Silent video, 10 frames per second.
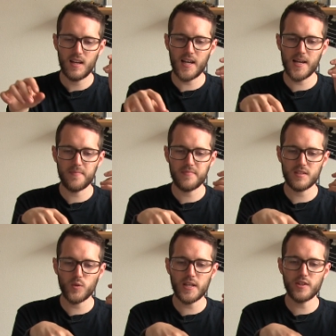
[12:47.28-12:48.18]
Um,
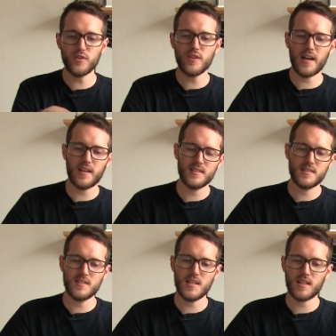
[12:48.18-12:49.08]
the way to do that is
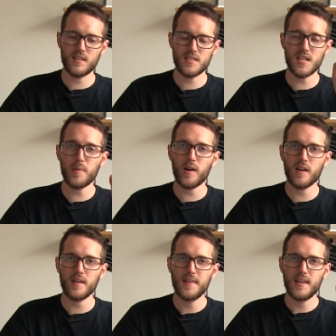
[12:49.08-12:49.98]
to take the
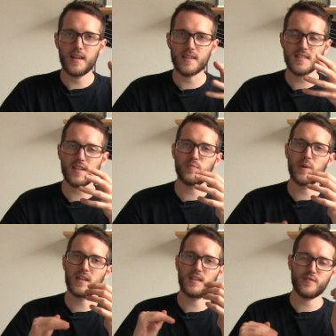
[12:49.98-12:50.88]
T-bar and instead of
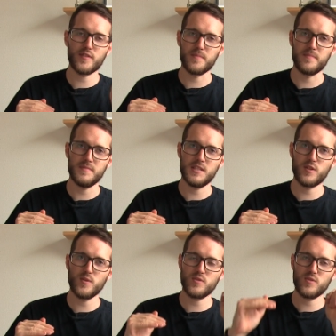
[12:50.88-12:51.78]
bringing it from
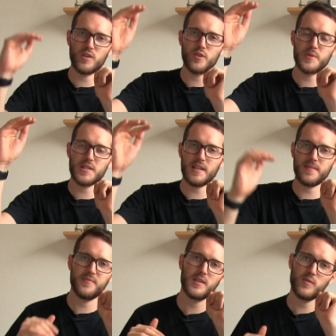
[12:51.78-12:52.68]
zero to 100%,
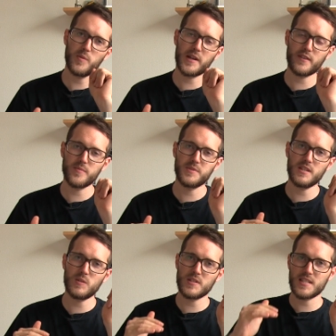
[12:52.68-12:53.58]
we bring it from
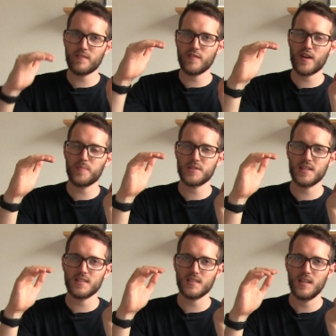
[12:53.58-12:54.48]
zero to
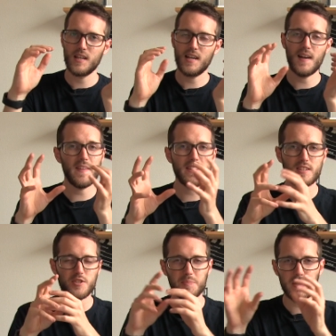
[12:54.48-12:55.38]
75%, and then
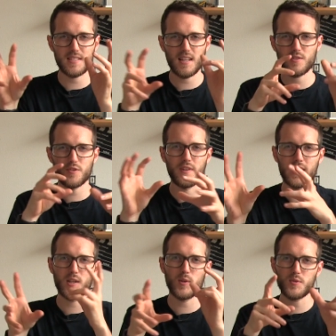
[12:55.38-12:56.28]
that just makes that sort of
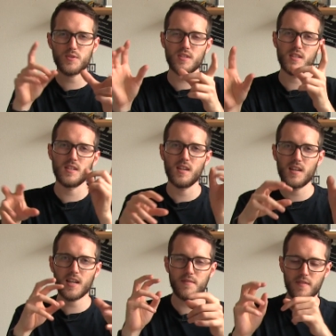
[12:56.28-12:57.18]
like ghosty
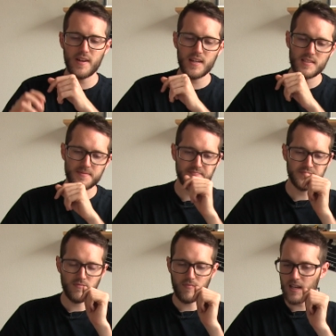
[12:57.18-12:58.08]
kind of effect.
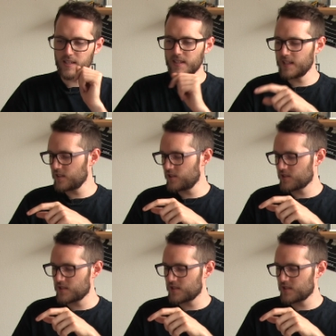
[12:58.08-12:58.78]
And in here you can